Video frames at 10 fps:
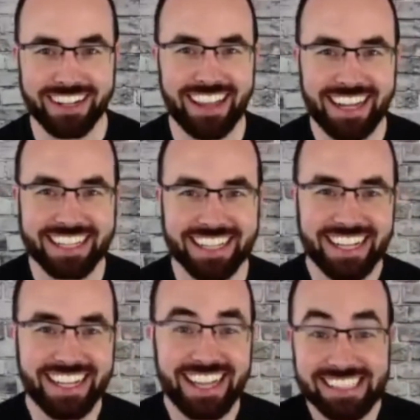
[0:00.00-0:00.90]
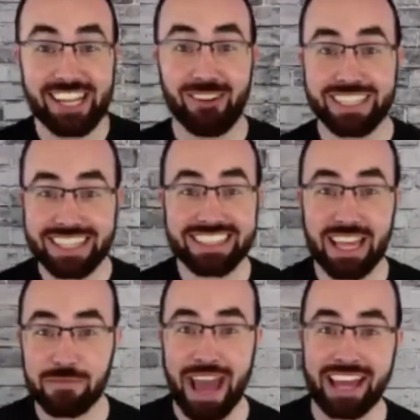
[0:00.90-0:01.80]
Like, that's the only thing
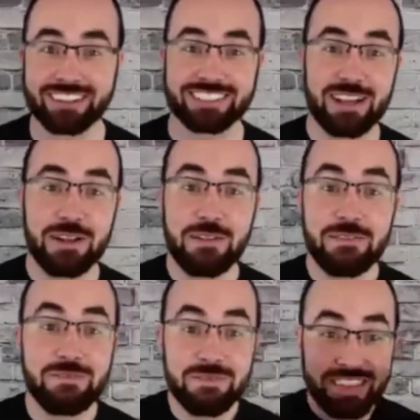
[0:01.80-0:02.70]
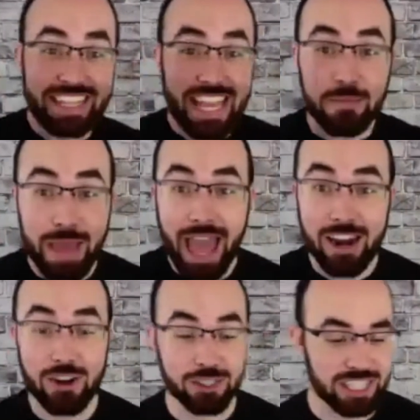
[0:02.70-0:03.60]
that matters. It matters. Yes. It
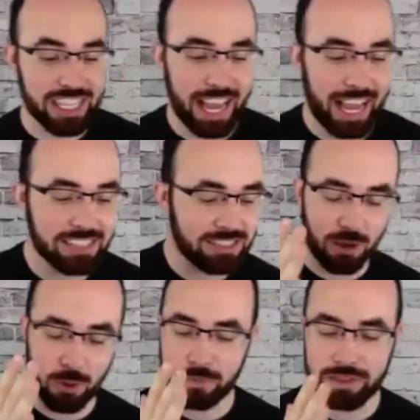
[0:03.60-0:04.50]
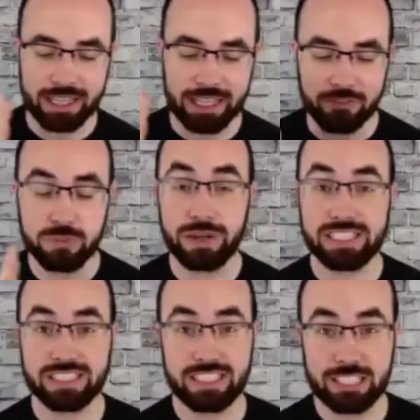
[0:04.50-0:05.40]
matters. And so, like,
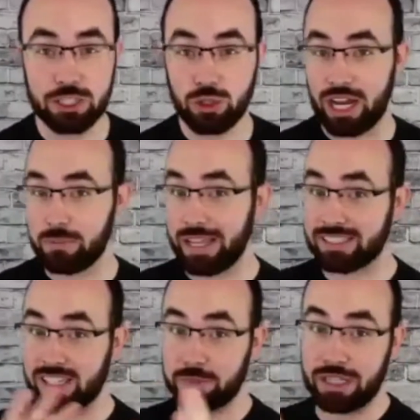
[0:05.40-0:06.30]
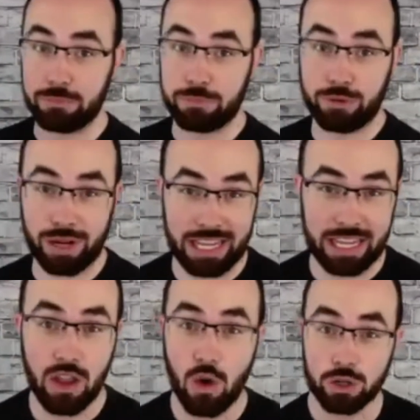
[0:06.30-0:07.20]
everybody's going to teach you how to make something
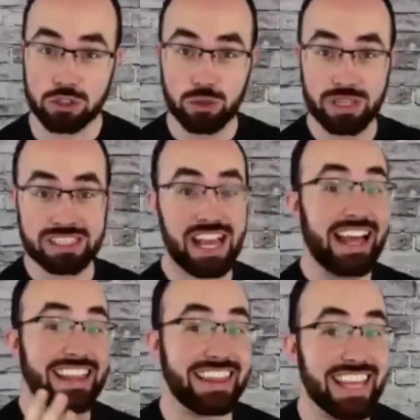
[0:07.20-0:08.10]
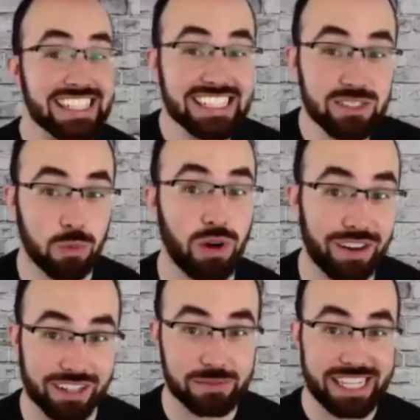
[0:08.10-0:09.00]
pretty or do this. Mm-hmm. This is where
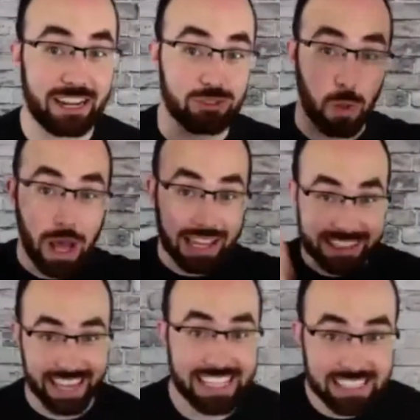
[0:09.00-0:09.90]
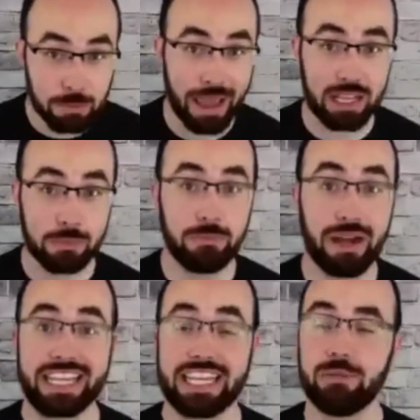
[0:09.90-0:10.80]
it comes down to. Let's make
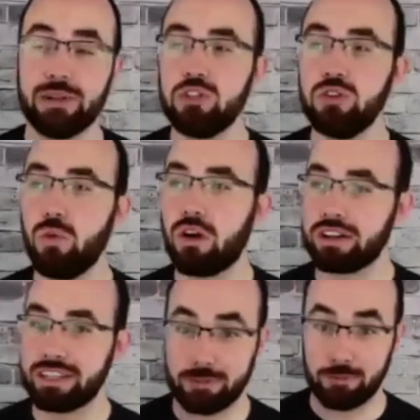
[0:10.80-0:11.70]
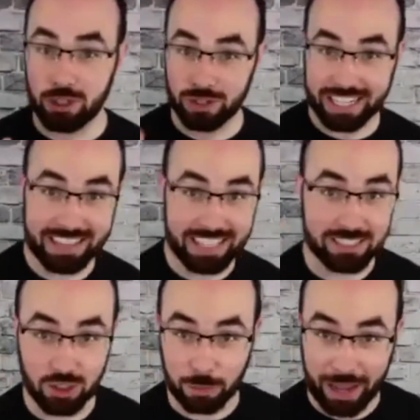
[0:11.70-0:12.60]
money. And when you are, when you're in this
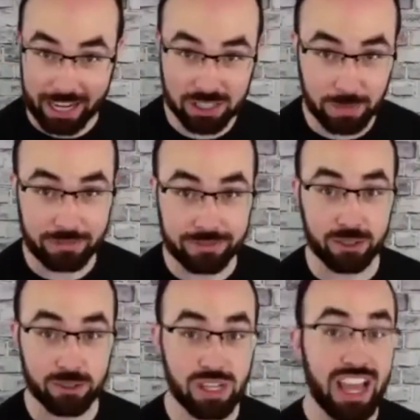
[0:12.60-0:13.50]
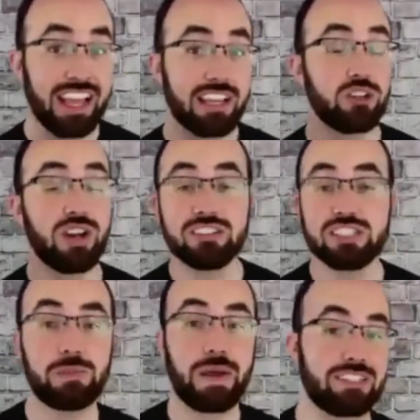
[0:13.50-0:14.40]
and you're passionate about funnels, you're not
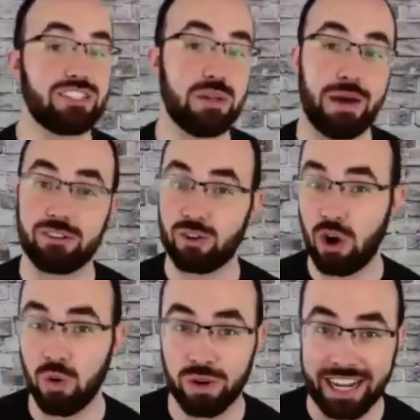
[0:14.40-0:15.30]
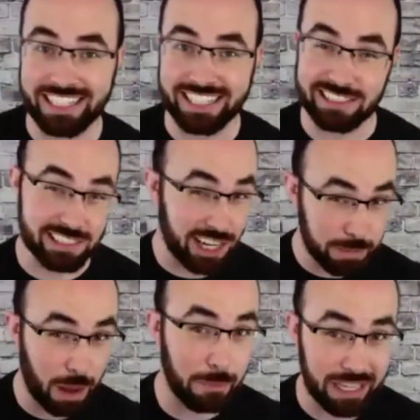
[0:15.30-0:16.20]
just passionate about your own ideas. It's not
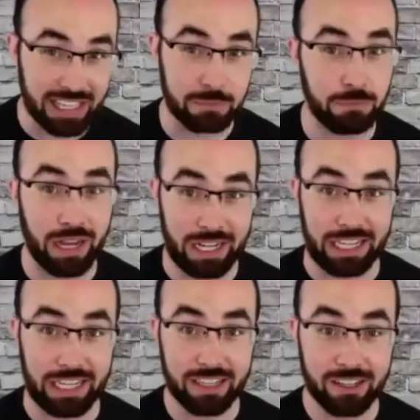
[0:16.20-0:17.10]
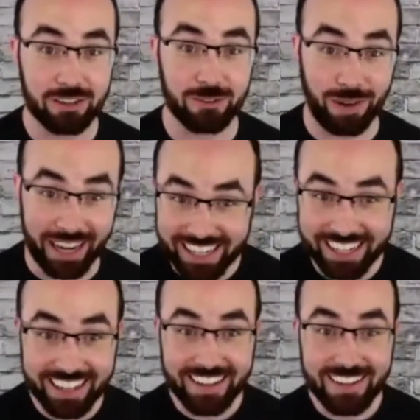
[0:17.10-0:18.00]
about making money, right?
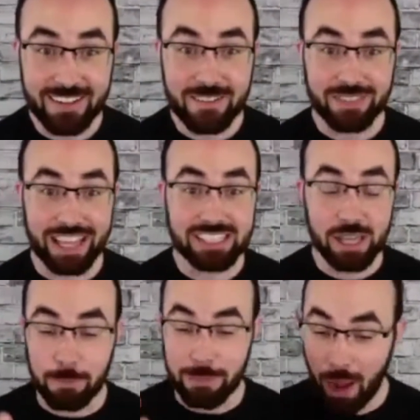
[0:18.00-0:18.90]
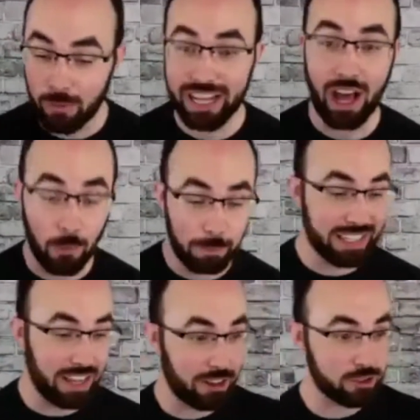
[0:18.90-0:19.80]
Right. It's about right.
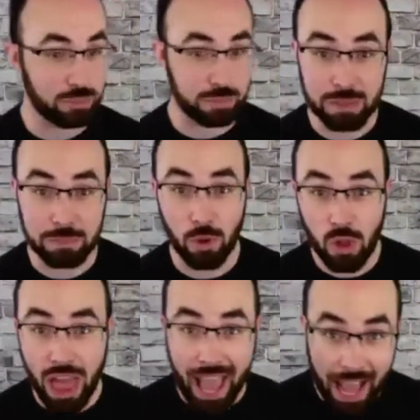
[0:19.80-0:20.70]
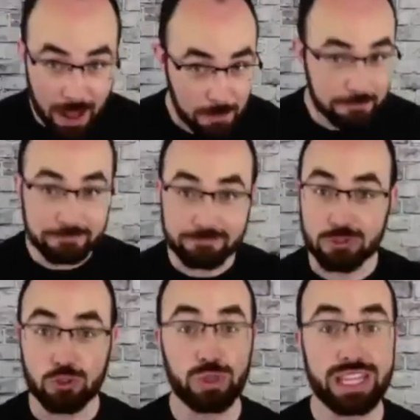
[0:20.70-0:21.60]
helping other people
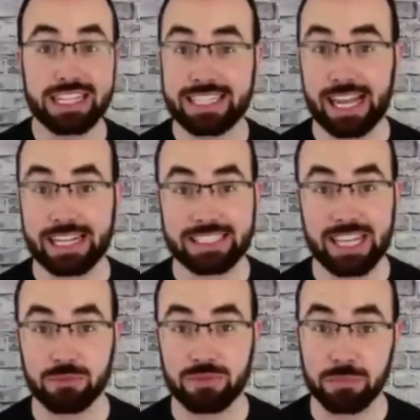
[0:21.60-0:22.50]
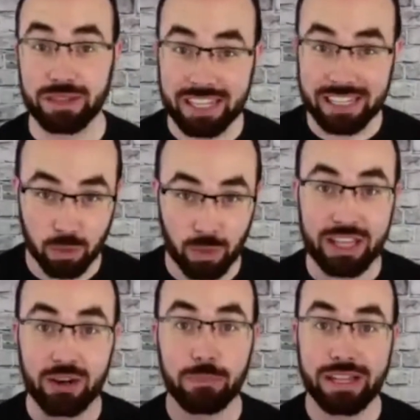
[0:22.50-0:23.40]
do the exact same thing, because when
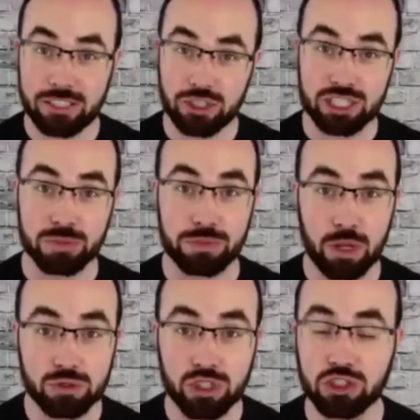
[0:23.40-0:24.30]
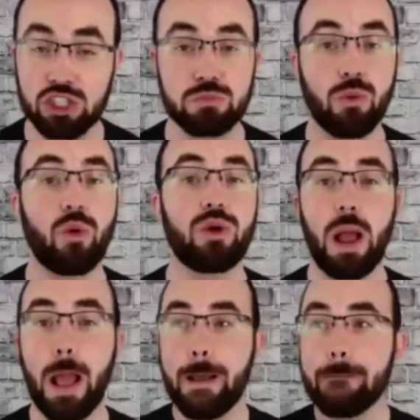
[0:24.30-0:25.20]
their message explodes, there's just
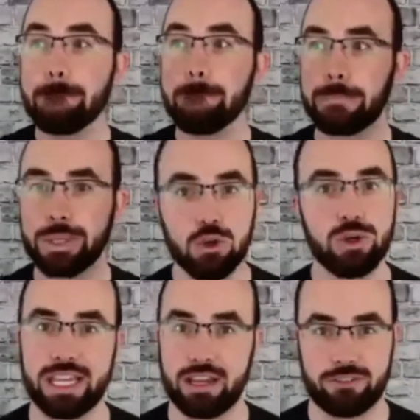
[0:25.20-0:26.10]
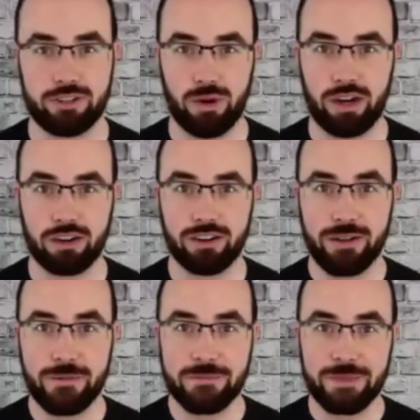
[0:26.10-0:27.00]
more beauty everywhere
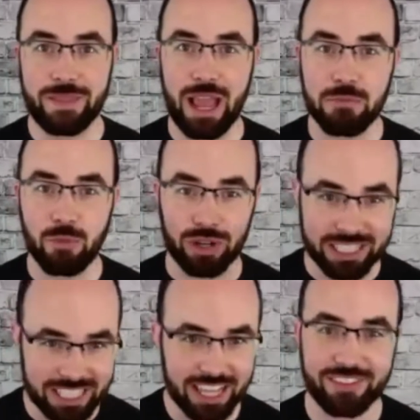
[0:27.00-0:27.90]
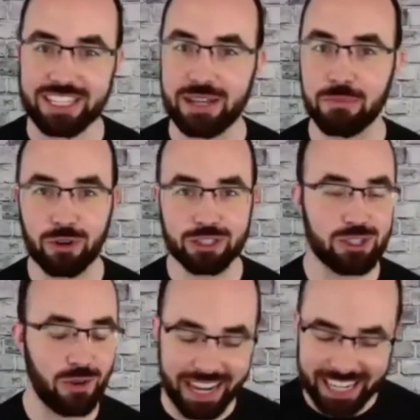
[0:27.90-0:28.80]
and more mm-hmm. giving and more
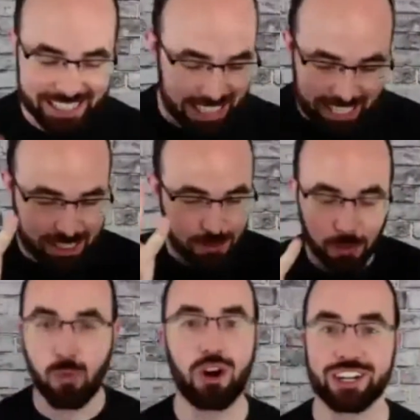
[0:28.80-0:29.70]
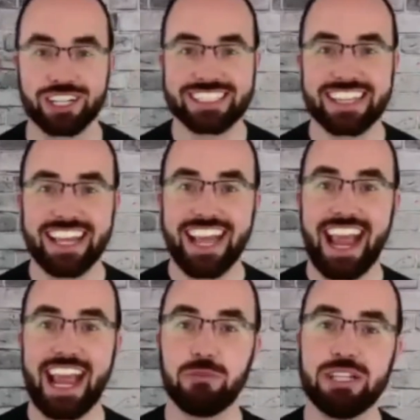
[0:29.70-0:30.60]
joy. And it, it just works.
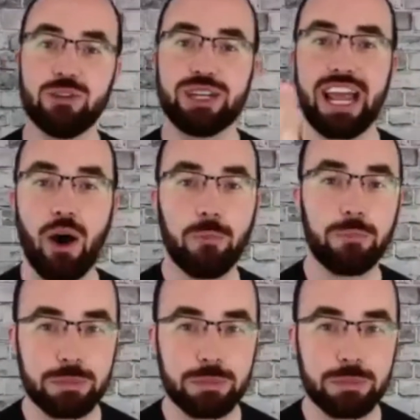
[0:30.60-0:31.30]
And when you can help yes.